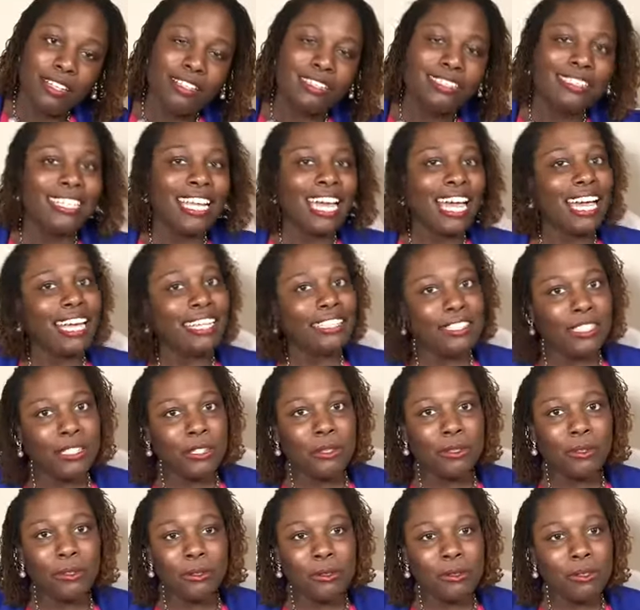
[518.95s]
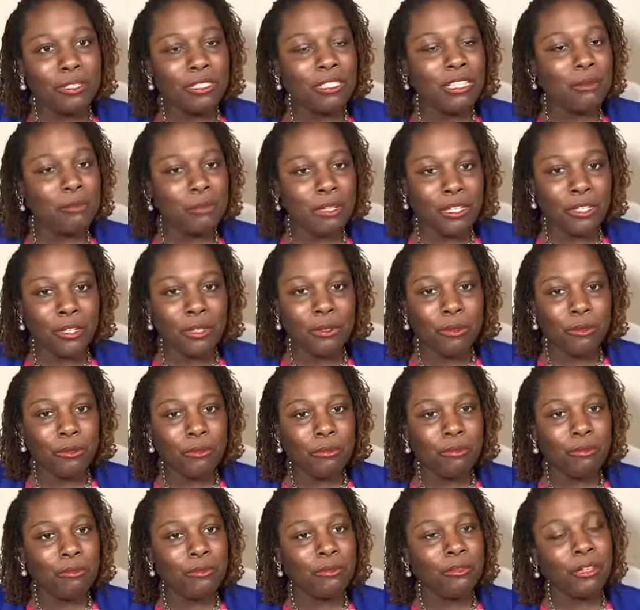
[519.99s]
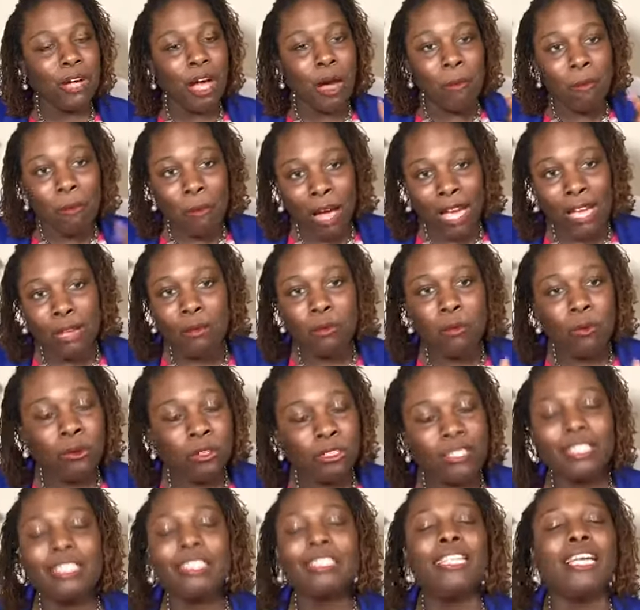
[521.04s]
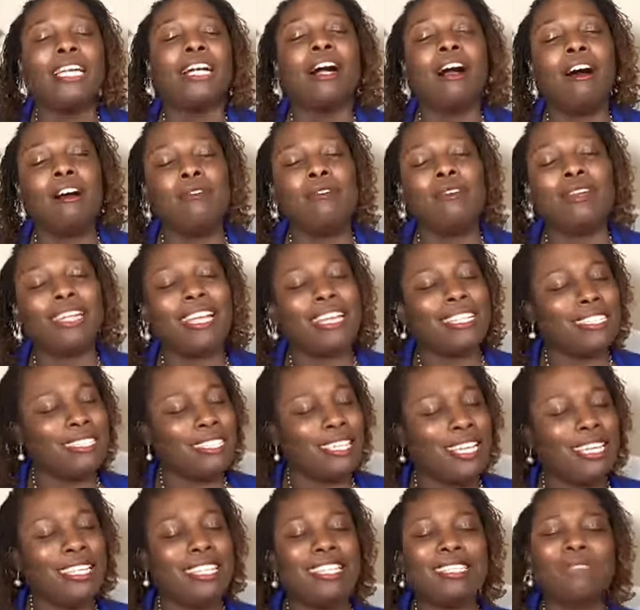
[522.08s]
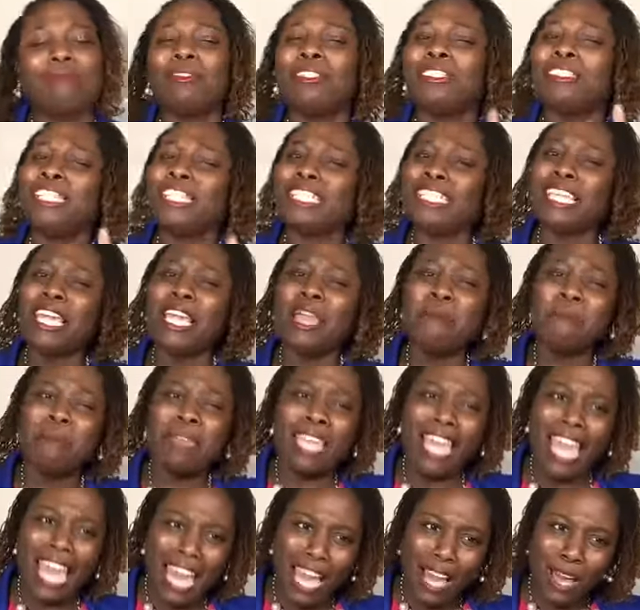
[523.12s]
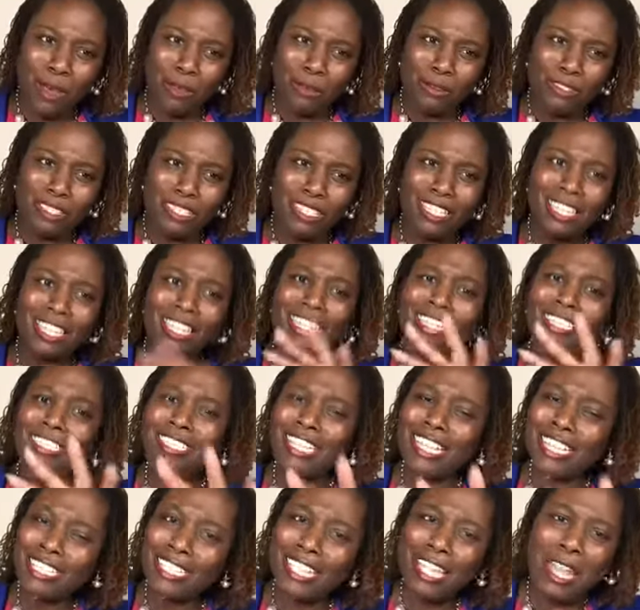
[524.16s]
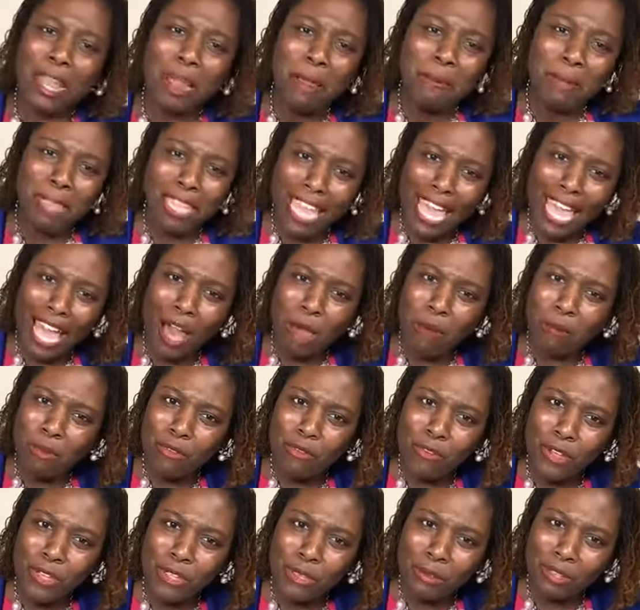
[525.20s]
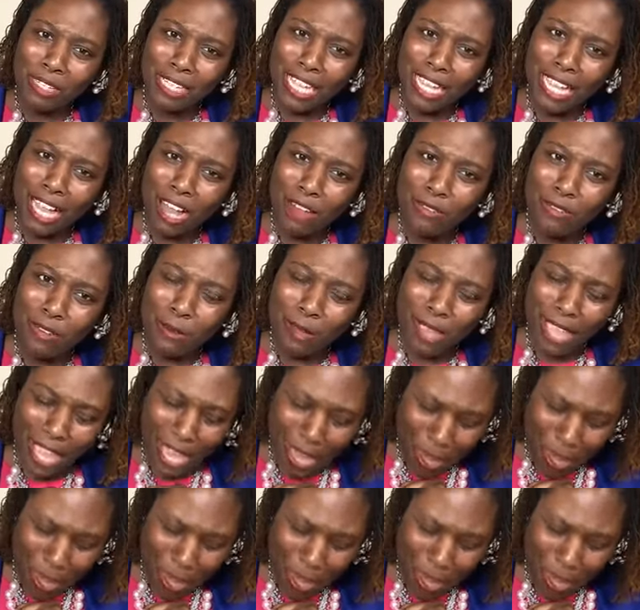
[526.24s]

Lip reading: Now, I know some of you might want to click off when I say this, but just hear me out. Just hear me out before you click off, okay?